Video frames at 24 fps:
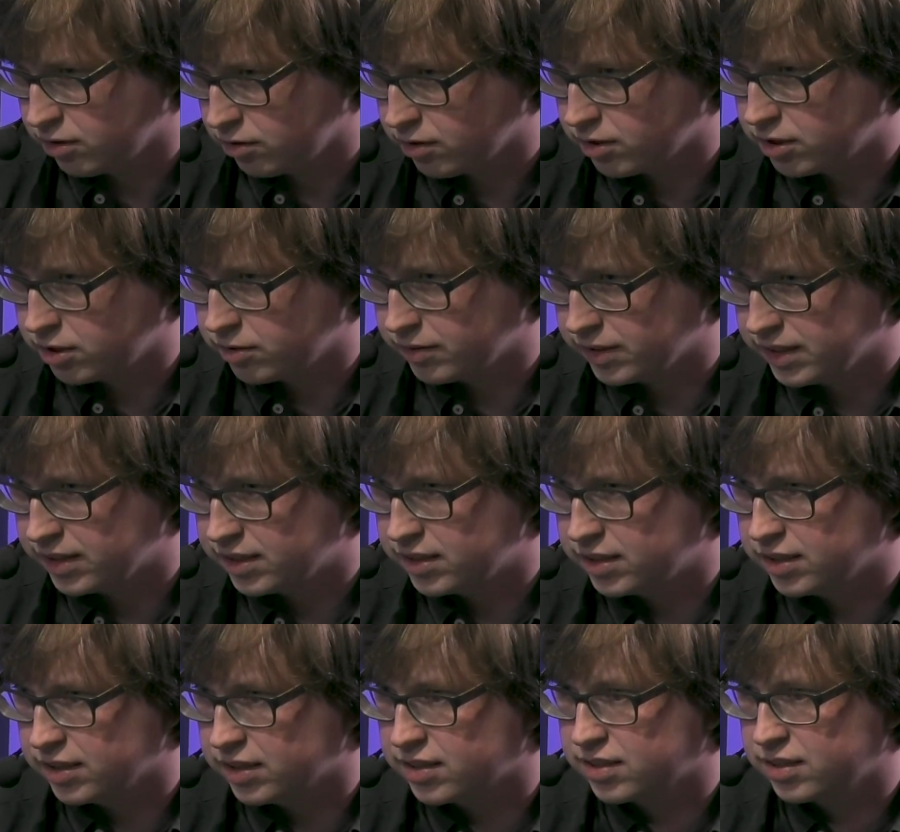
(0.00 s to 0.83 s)

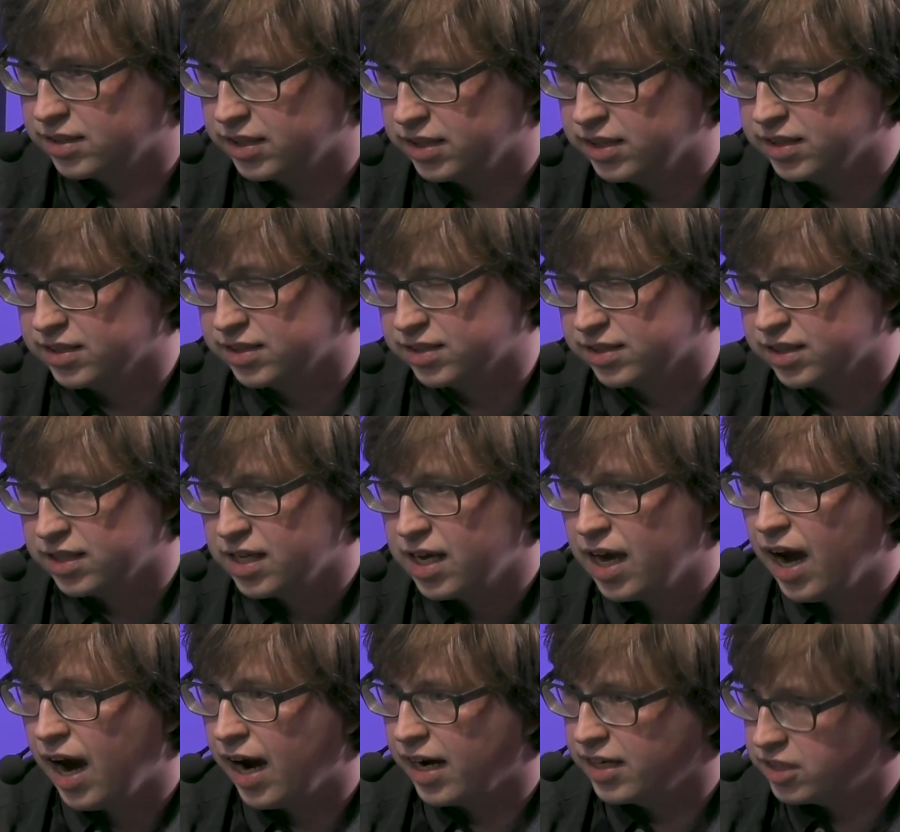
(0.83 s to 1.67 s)
characteristics, his
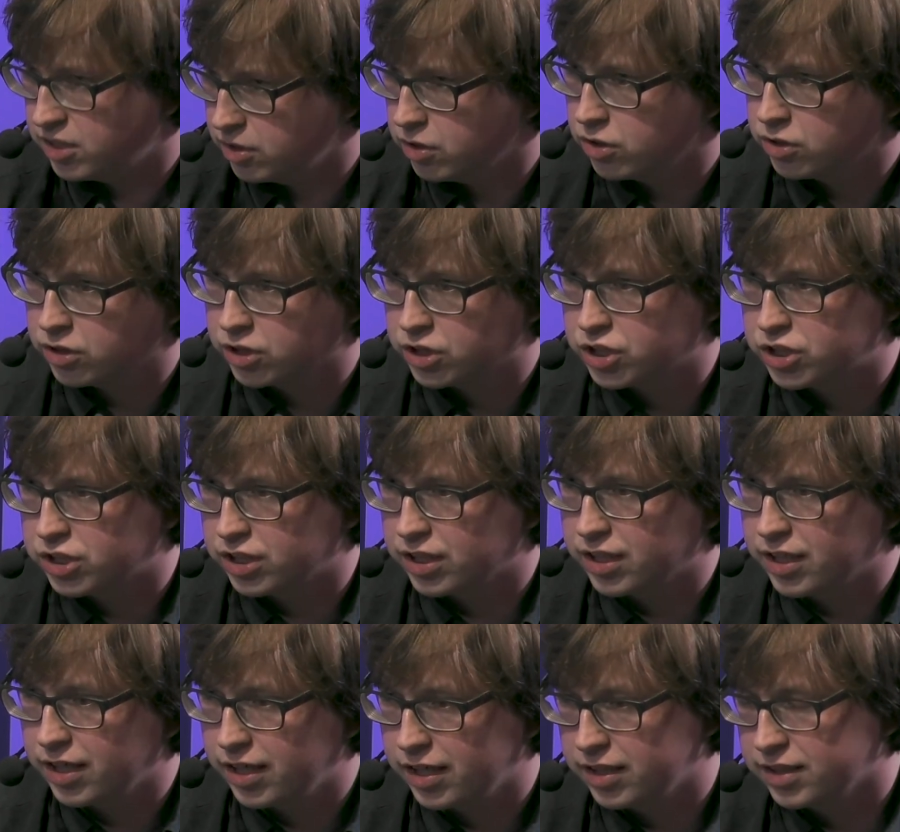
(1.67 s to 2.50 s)

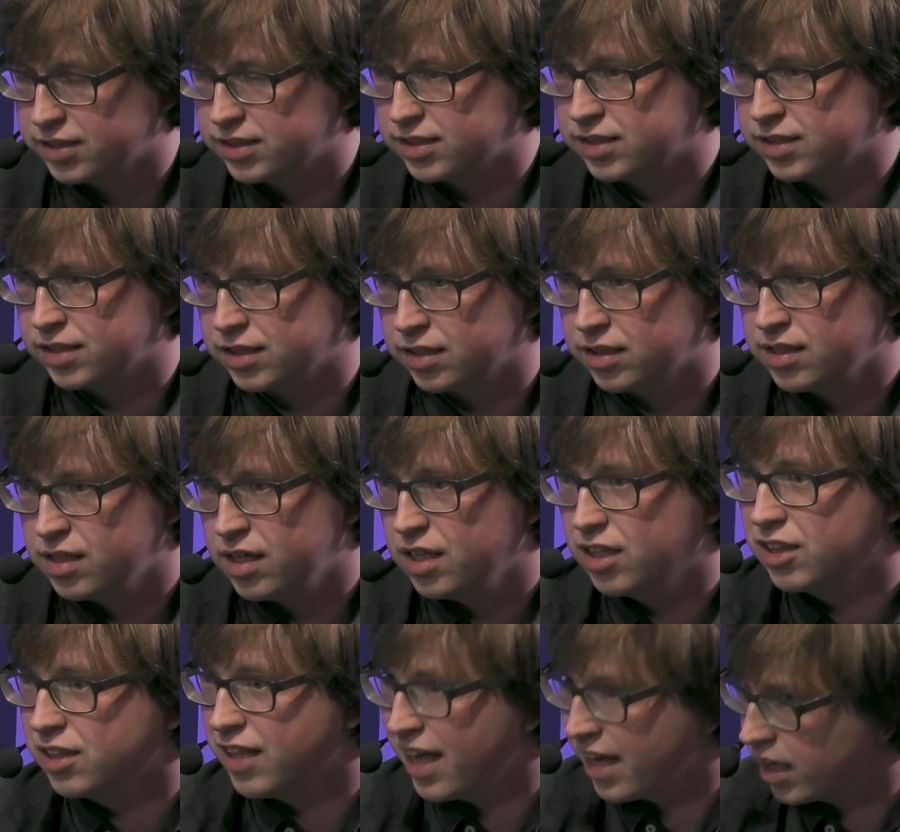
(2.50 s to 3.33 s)
ideology, his
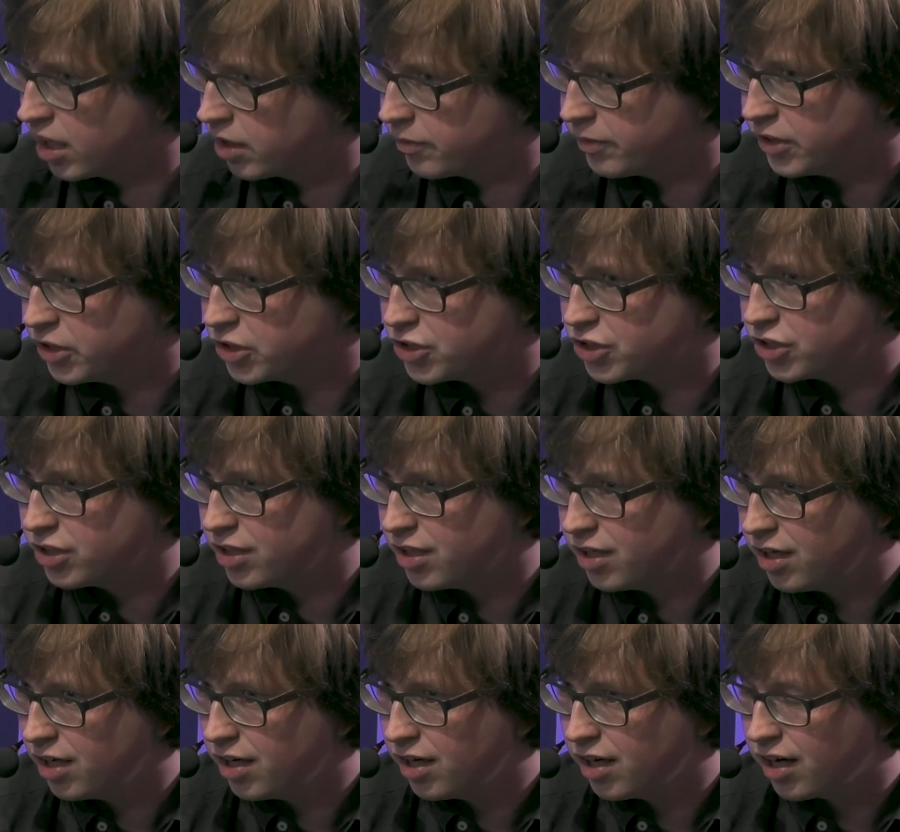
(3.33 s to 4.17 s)
language
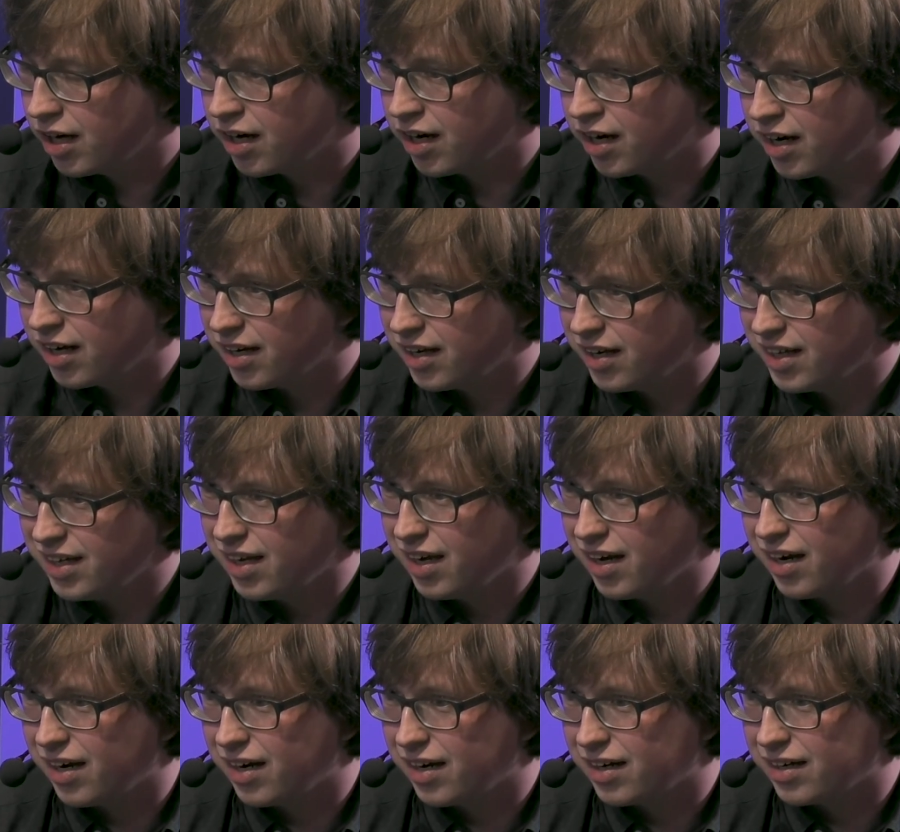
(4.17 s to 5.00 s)

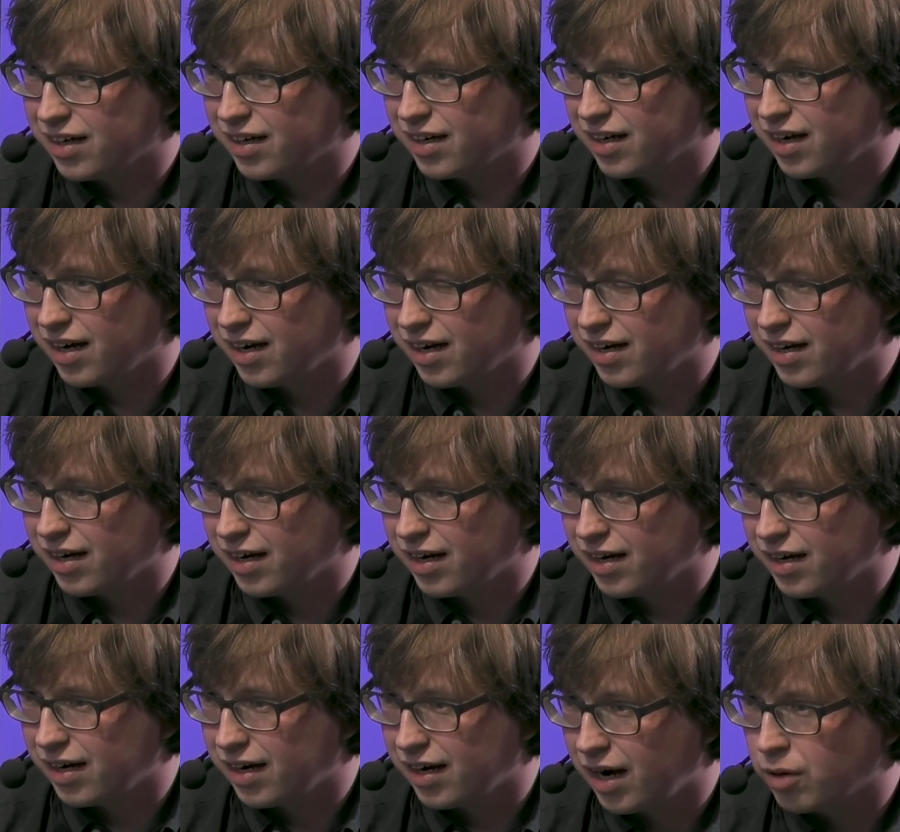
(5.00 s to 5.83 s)

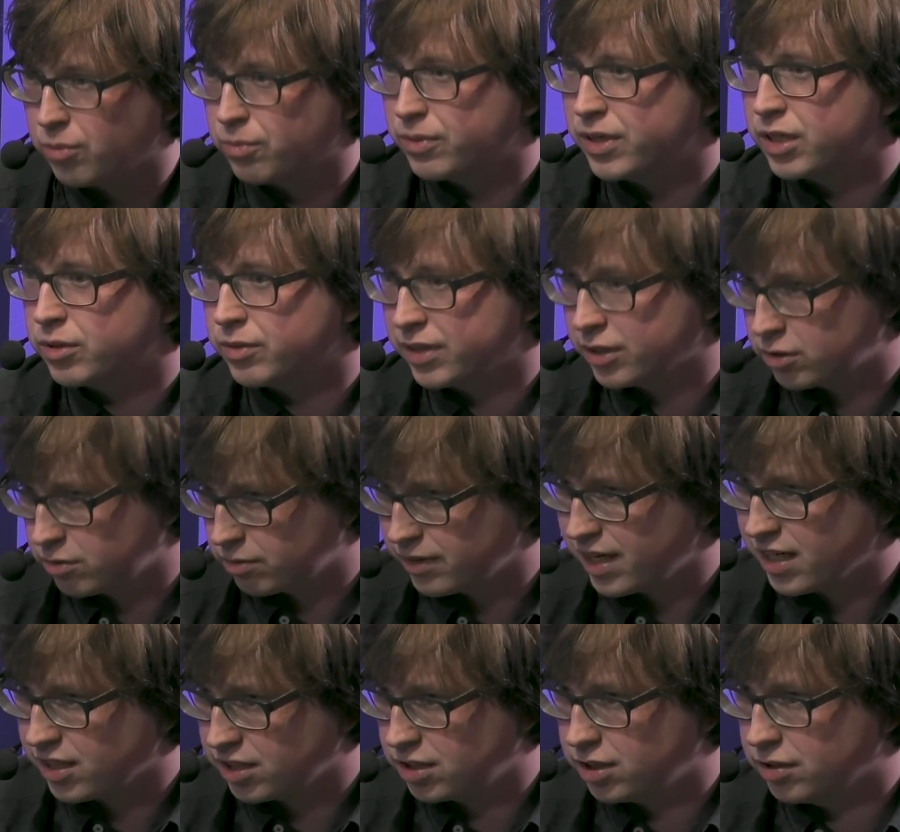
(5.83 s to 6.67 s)
are very
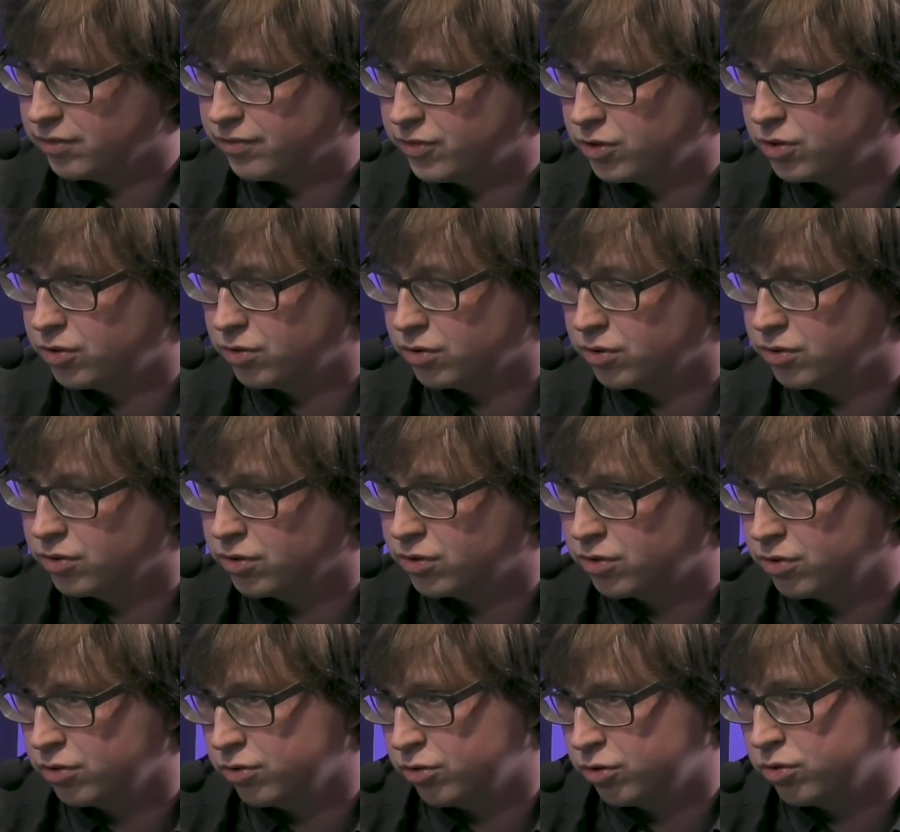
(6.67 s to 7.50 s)
attractive
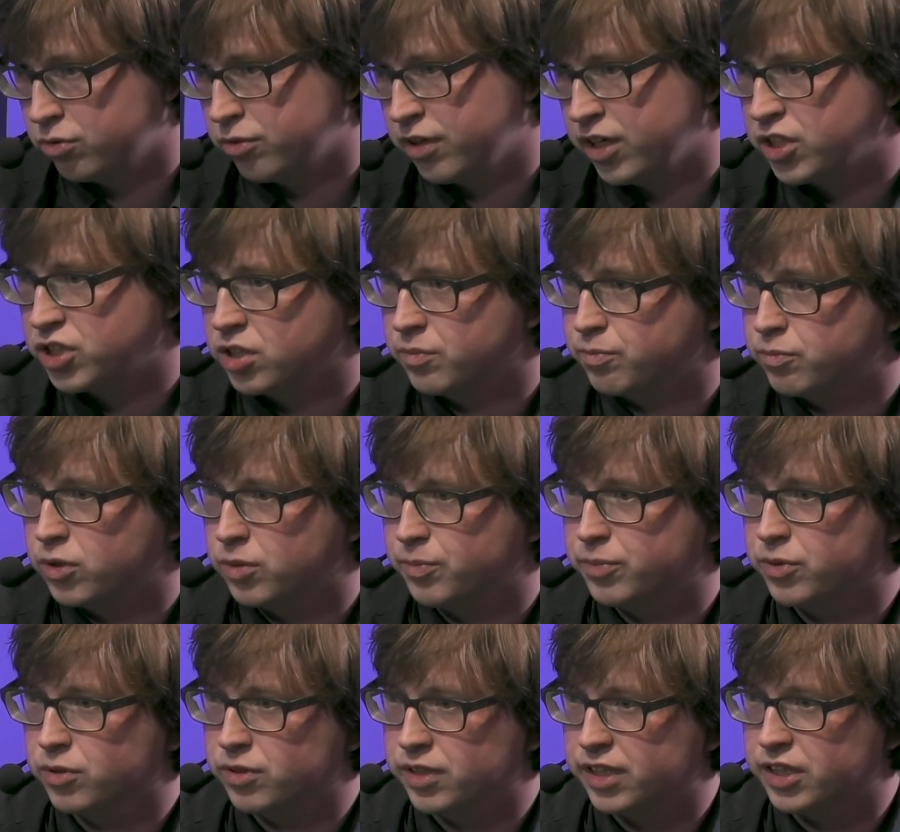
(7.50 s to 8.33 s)
to Russian
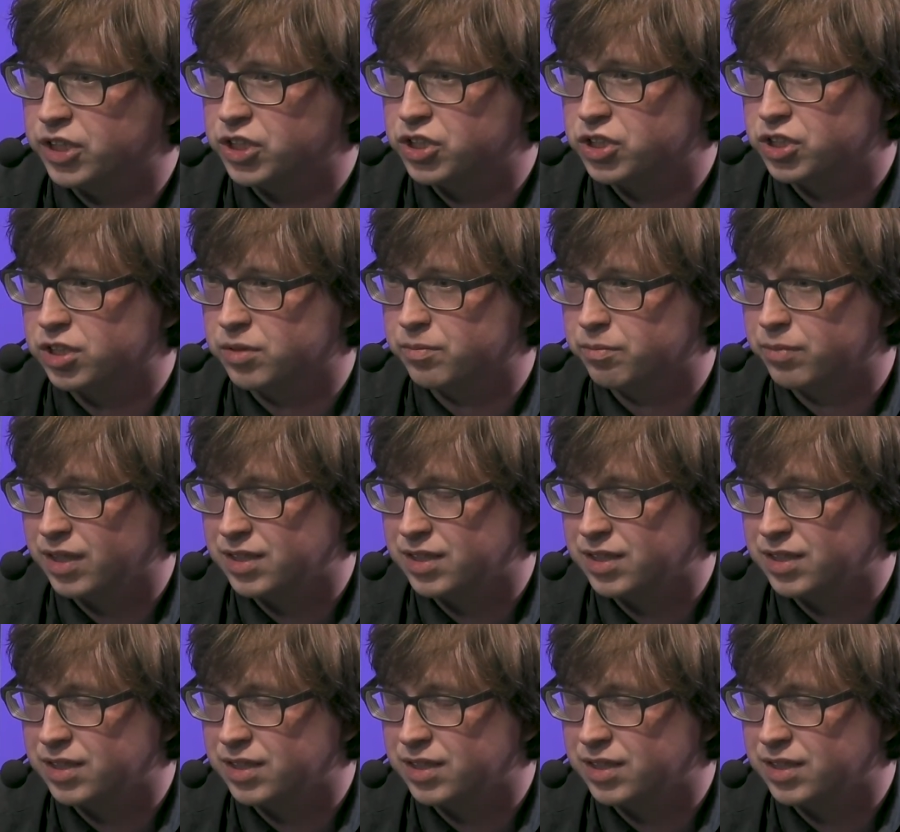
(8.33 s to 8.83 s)
population.